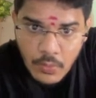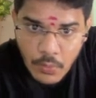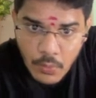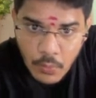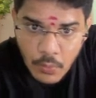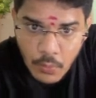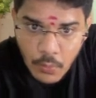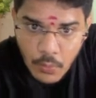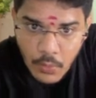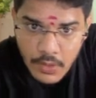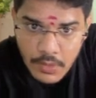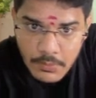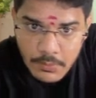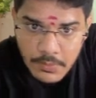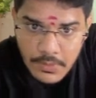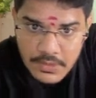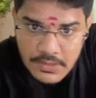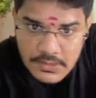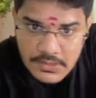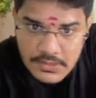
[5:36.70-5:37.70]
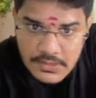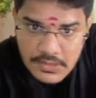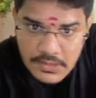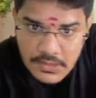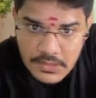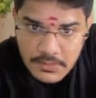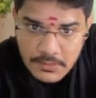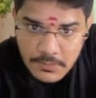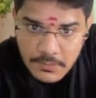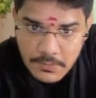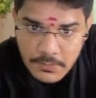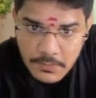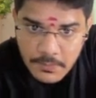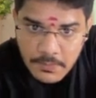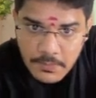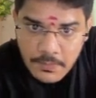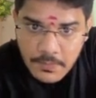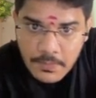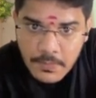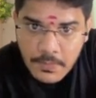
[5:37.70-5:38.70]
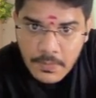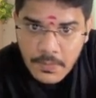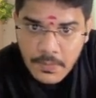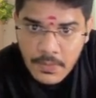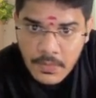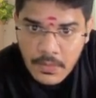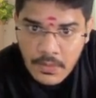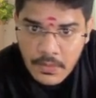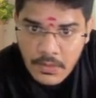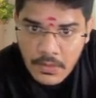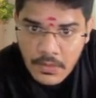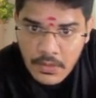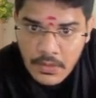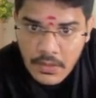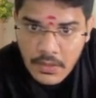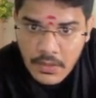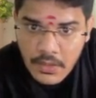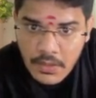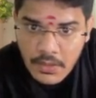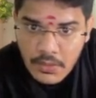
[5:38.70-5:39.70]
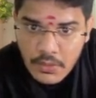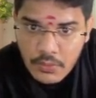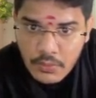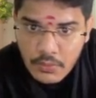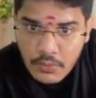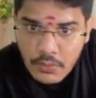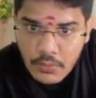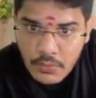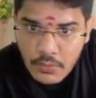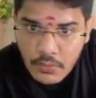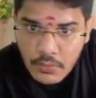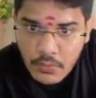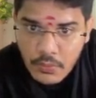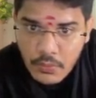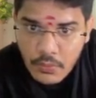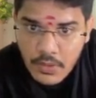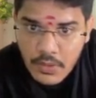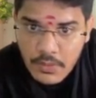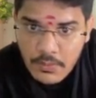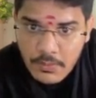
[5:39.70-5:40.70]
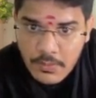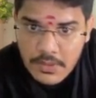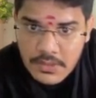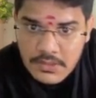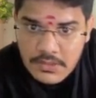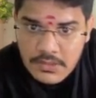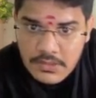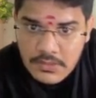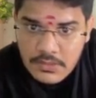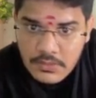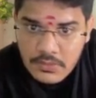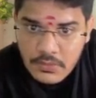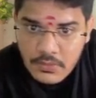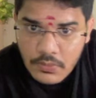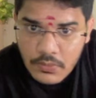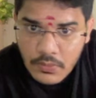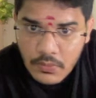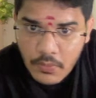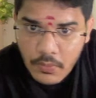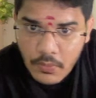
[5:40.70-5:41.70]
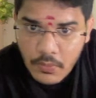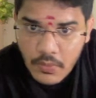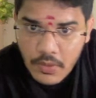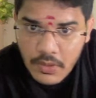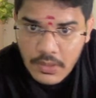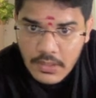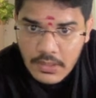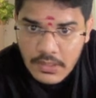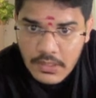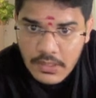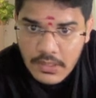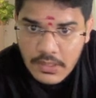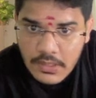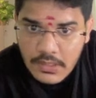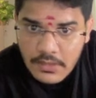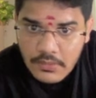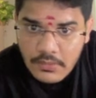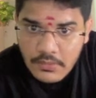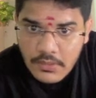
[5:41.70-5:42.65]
1 plus E into 1 plus water content